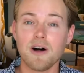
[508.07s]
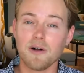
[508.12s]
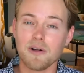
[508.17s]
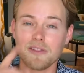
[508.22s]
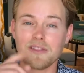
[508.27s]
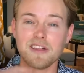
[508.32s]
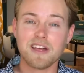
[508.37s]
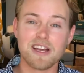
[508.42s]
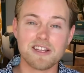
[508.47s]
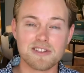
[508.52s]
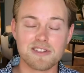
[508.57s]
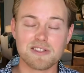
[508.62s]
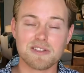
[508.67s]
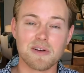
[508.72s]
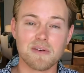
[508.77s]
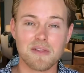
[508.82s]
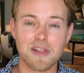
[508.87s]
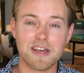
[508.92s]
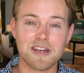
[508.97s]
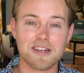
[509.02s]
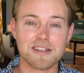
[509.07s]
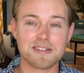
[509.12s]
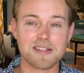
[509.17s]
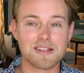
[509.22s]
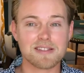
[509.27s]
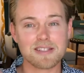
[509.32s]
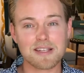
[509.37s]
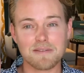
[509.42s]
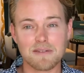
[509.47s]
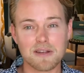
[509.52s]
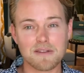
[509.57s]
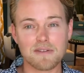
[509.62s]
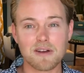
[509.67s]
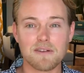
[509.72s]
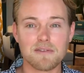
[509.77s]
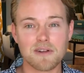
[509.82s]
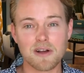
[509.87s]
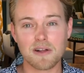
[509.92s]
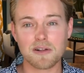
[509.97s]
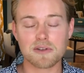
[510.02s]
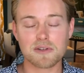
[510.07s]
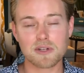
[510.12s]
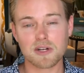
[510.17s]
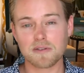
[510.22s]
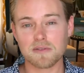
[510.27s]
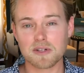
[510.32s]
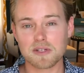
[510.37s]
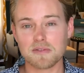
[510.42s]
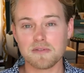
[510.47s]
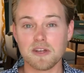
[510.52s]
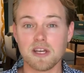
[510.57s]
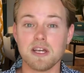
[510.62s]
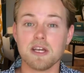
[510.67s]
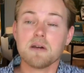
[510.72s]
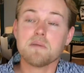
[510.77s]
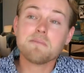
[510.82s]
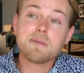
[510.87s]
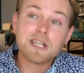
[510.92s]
Only thing I just don't like is that $75 service fee.